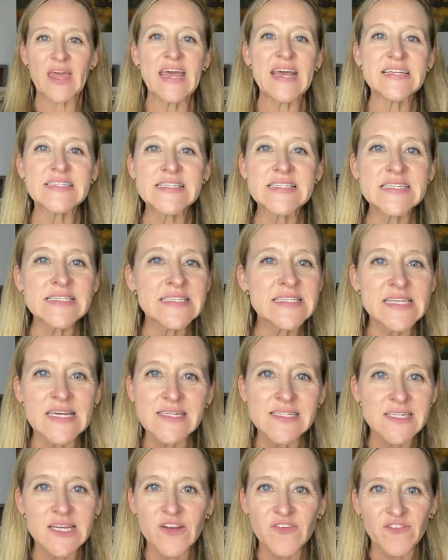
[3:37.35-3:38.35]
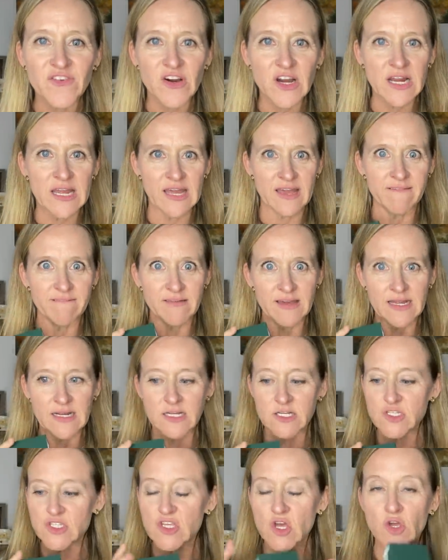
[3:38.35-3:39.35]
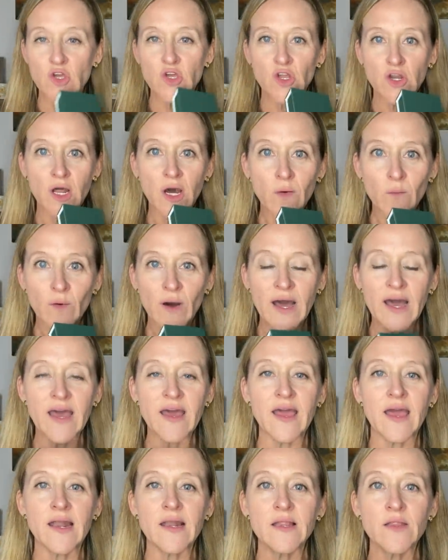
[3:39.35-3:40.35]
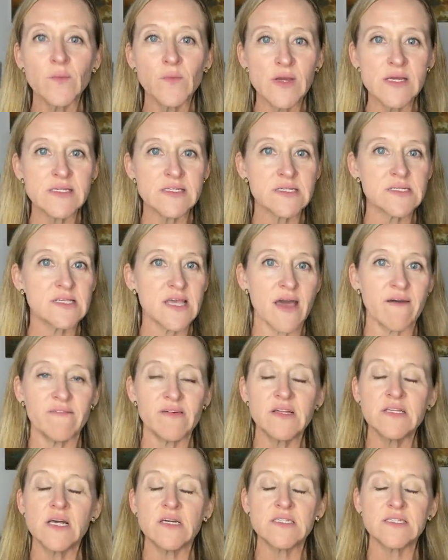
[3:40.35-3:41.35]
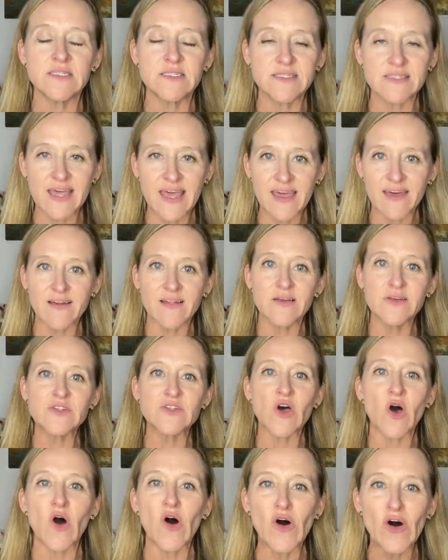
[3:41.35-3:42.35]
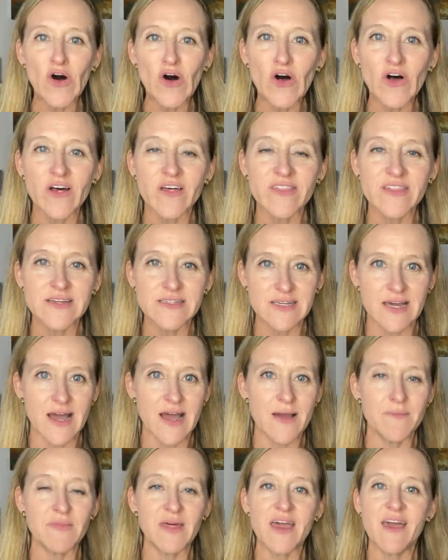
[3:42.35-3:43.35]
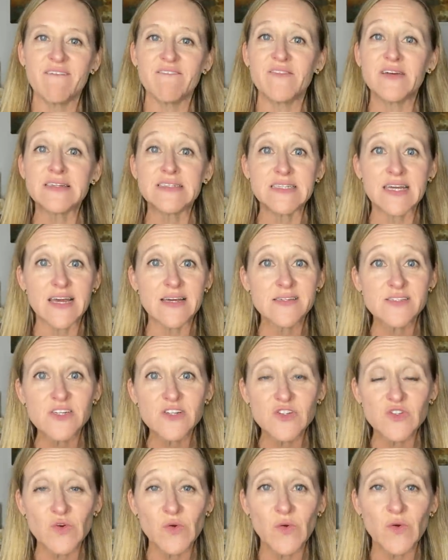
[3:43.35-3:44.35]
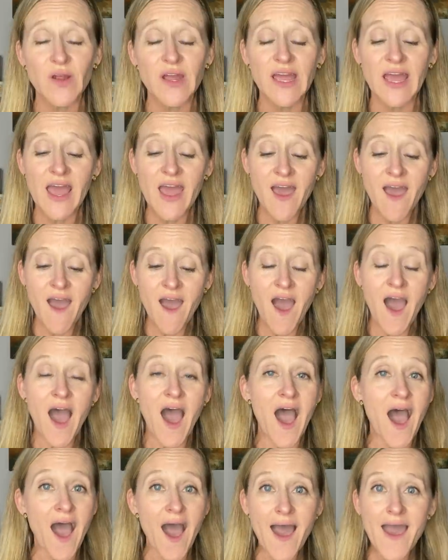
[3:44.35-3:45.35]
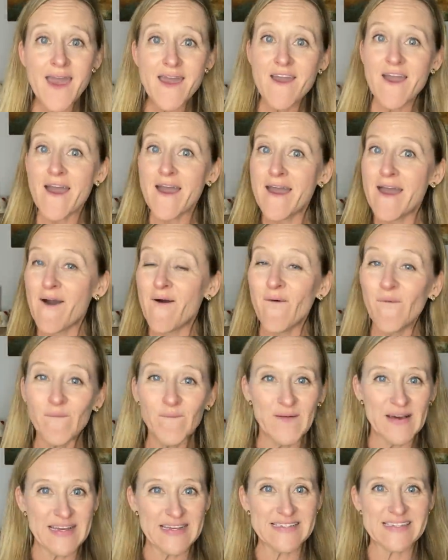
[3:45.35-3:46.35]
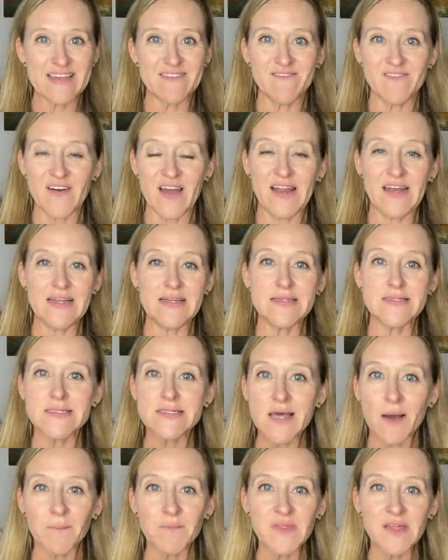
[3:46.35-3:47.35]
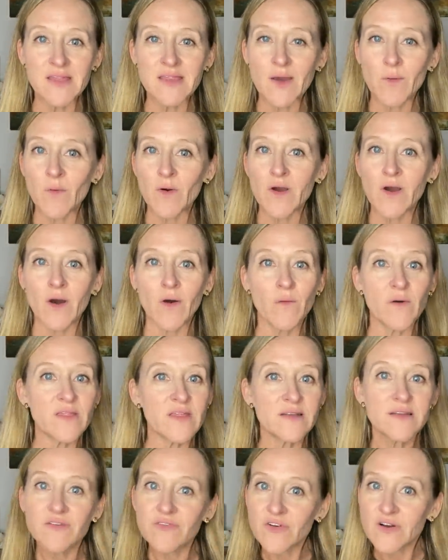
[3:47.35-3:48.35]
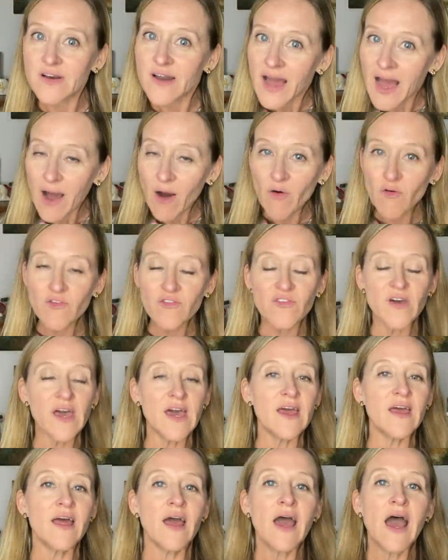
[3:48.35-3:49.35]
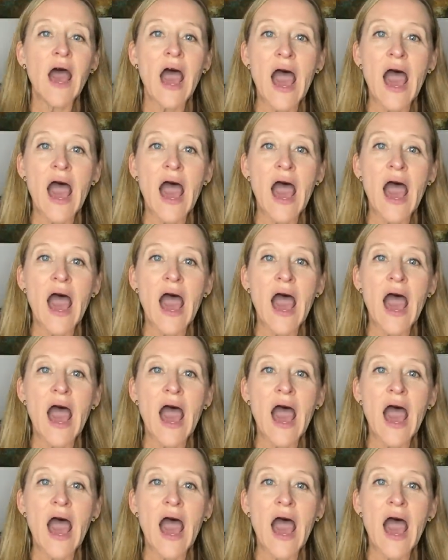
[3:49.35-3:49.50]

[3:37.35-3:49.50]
It's the season for giving. So you know what? Ana Luisa is having sales all the time. They have fantastic jewelry. I always am finding something that will go with a different outfit.